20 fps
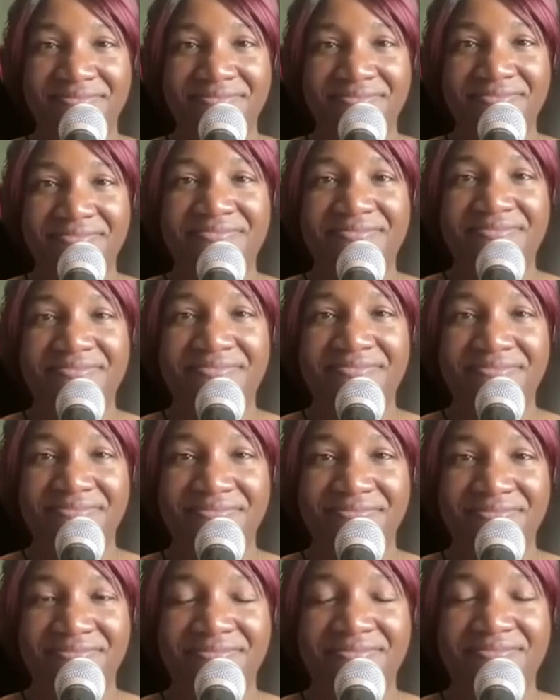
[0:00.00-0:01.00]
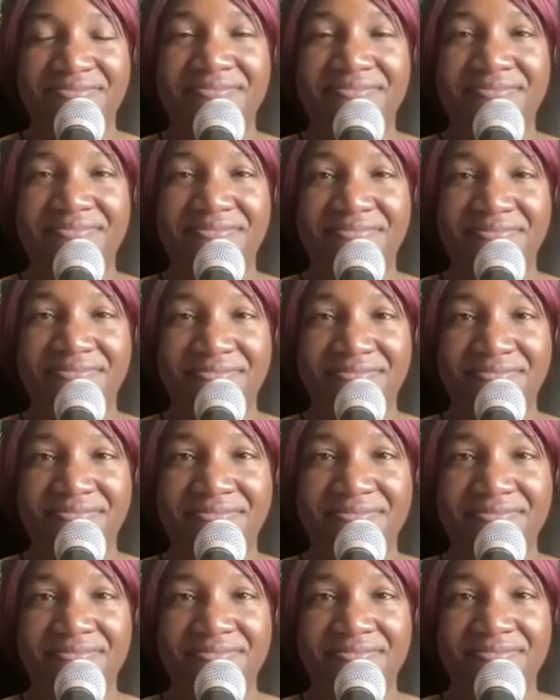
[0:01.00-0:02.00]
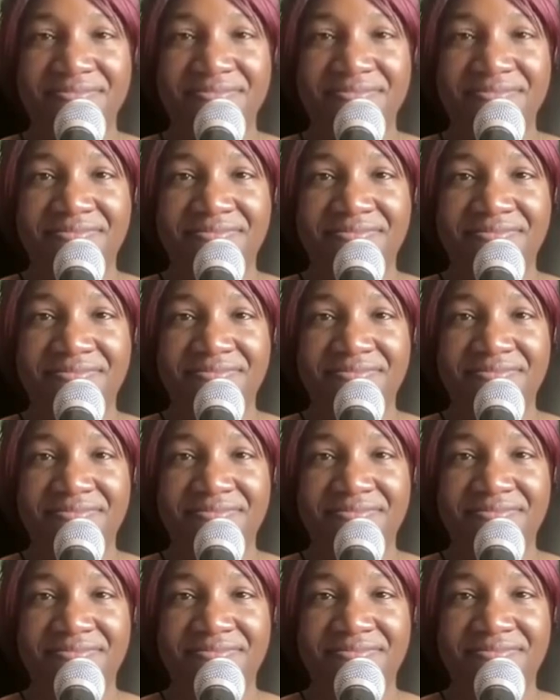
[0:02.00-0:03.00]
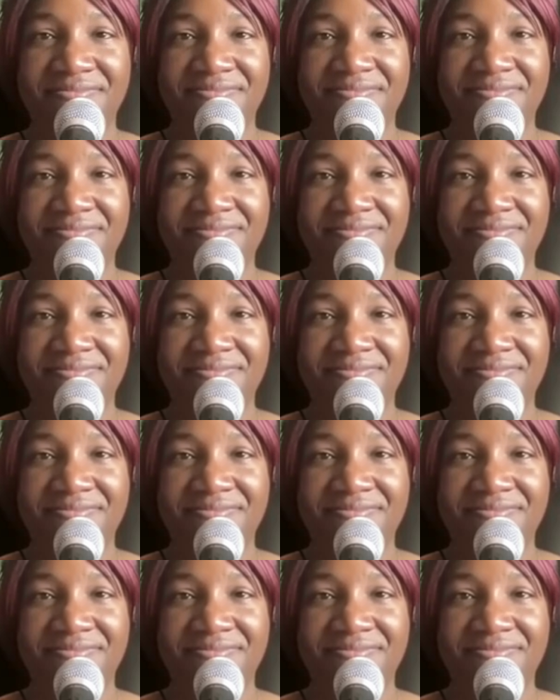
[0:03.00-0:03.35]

No words are spoken by the person on screen.